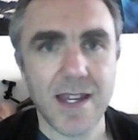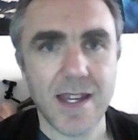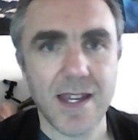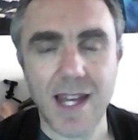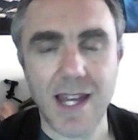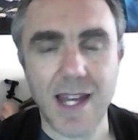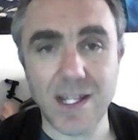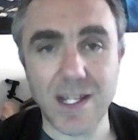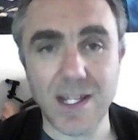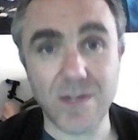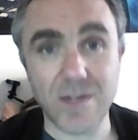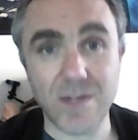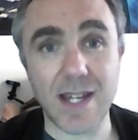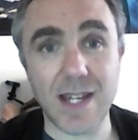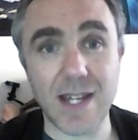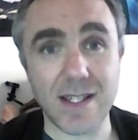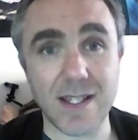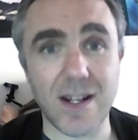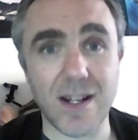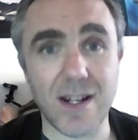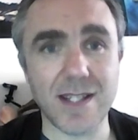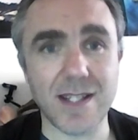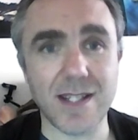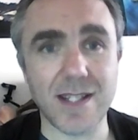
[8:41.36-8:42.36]
And in
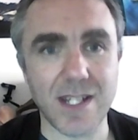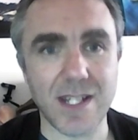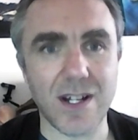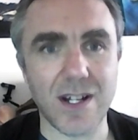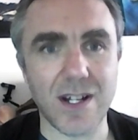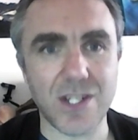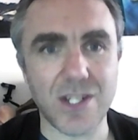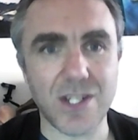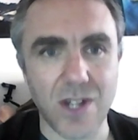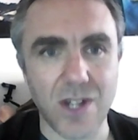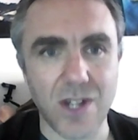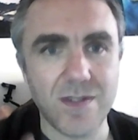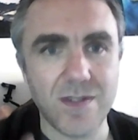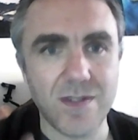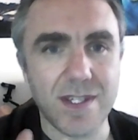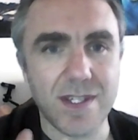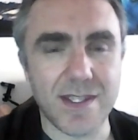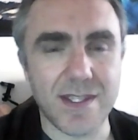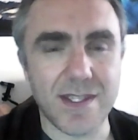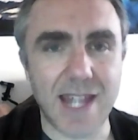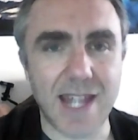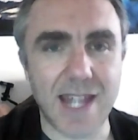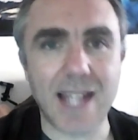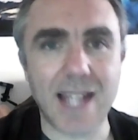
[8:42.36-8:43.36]
2019, I chose
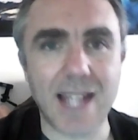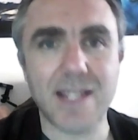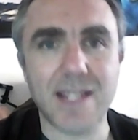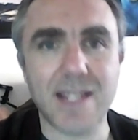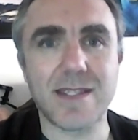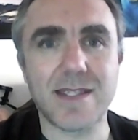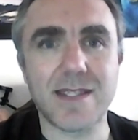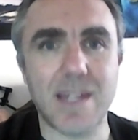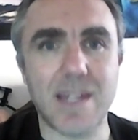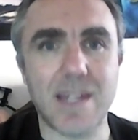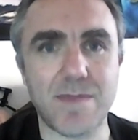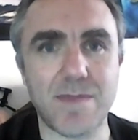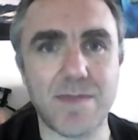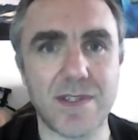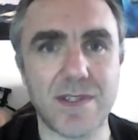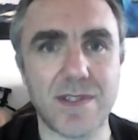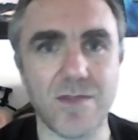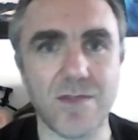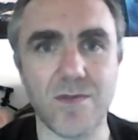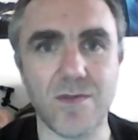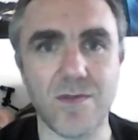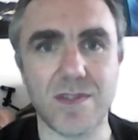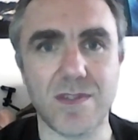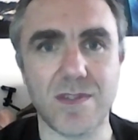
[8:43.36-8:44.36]
to take the steps
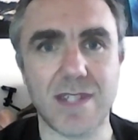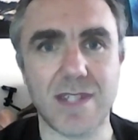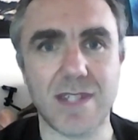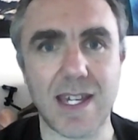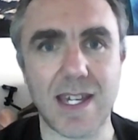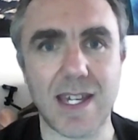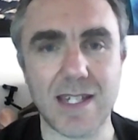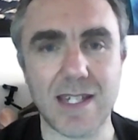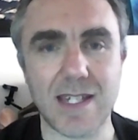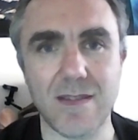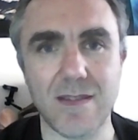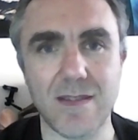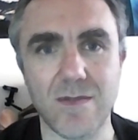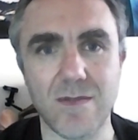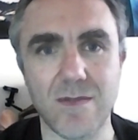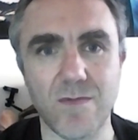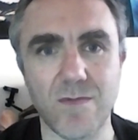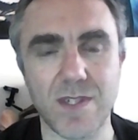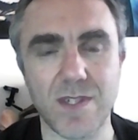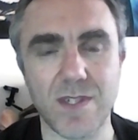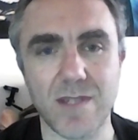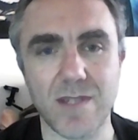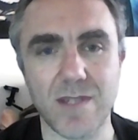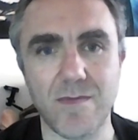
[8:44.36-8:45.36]
towards taking
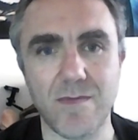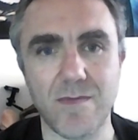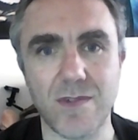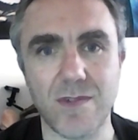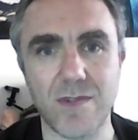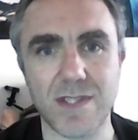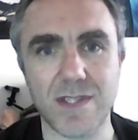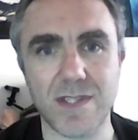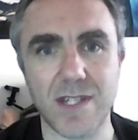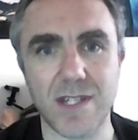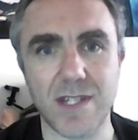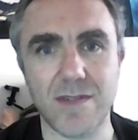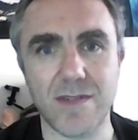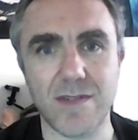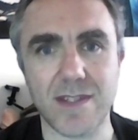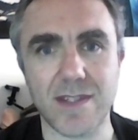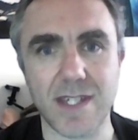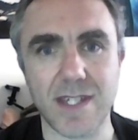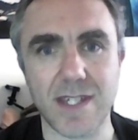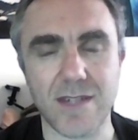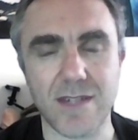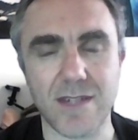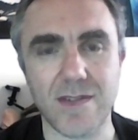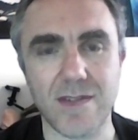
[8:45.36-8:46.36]
Wizardom more
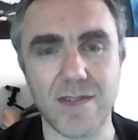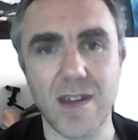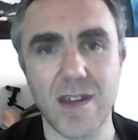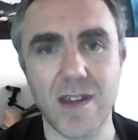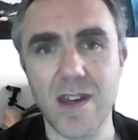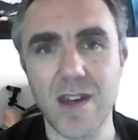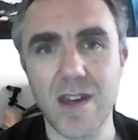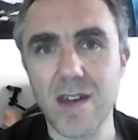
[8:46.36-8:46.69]
seriously because